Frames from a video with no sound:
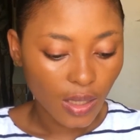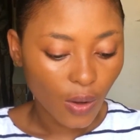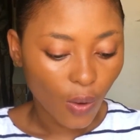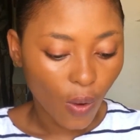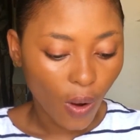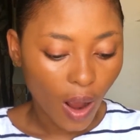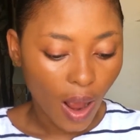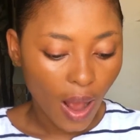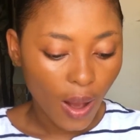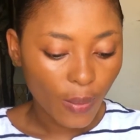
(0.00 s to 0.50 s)

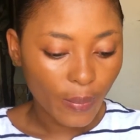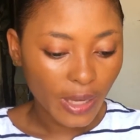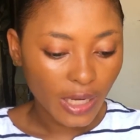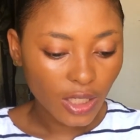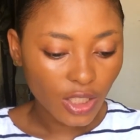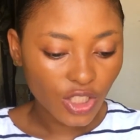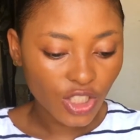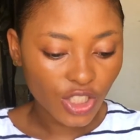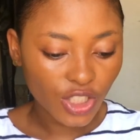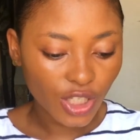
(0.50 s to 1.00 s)
how
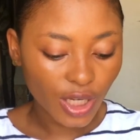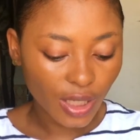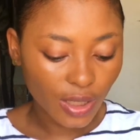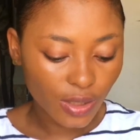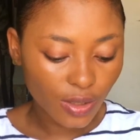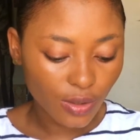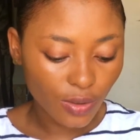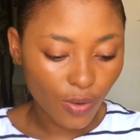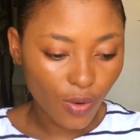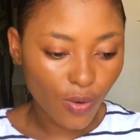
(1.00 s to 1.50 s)
many
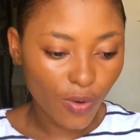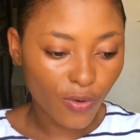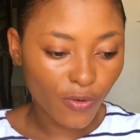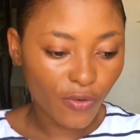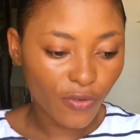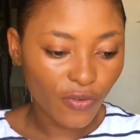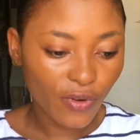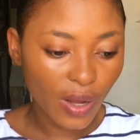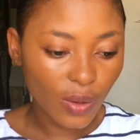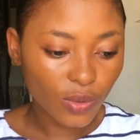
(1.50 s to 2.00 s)
shades of
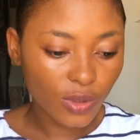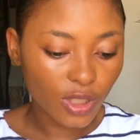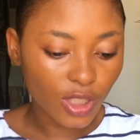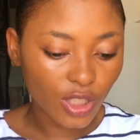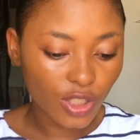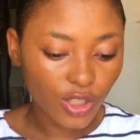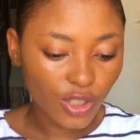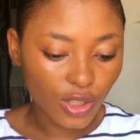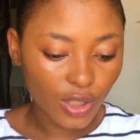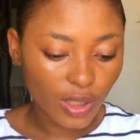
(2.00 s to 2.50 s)

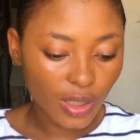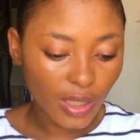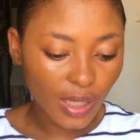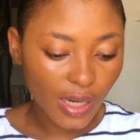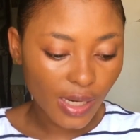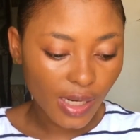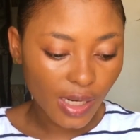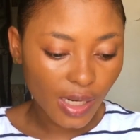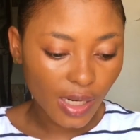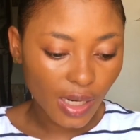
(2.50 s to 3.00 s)
foundation
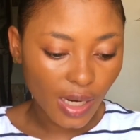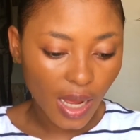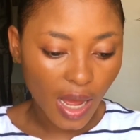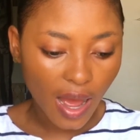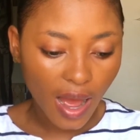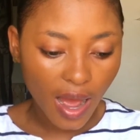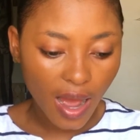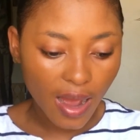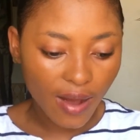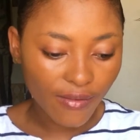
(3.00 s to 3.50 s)
that they
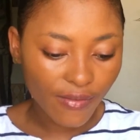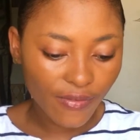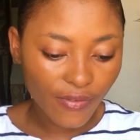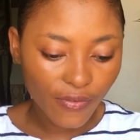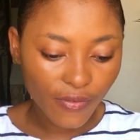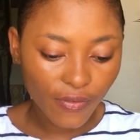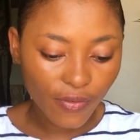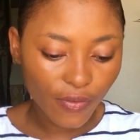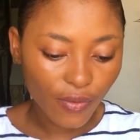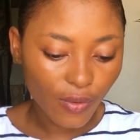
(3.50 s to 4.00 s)
have.
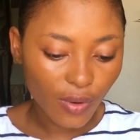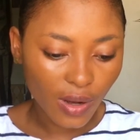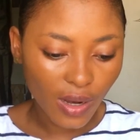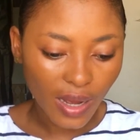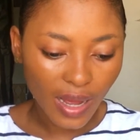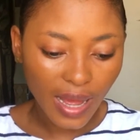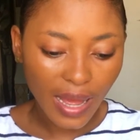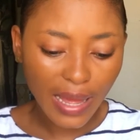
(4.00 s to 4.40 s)
I